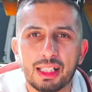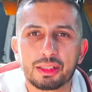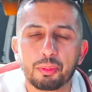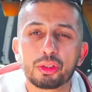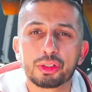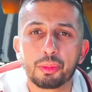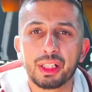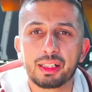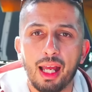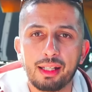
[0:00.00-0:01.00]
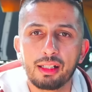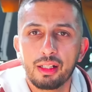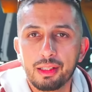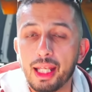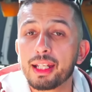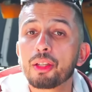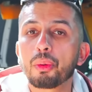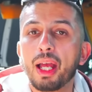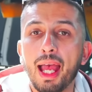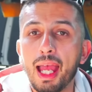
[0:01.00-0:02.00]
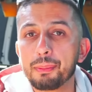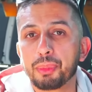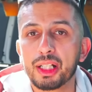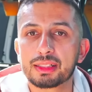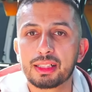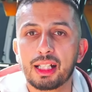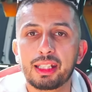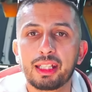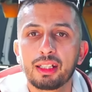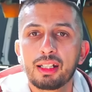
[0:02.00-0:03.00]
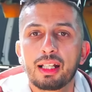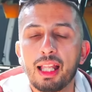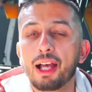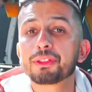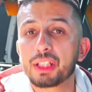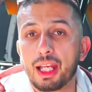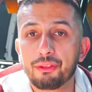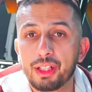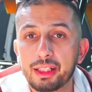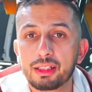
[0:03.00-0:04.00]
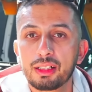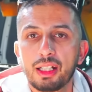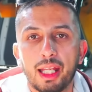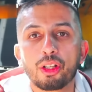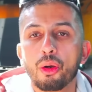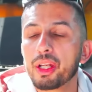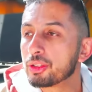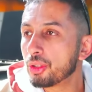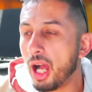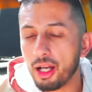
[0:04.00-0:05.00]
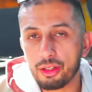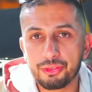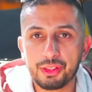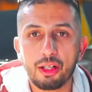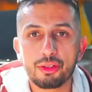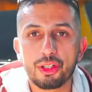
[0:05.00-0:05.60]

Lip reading: supposed to be done. That is why I personally love traveling and going to out-of-town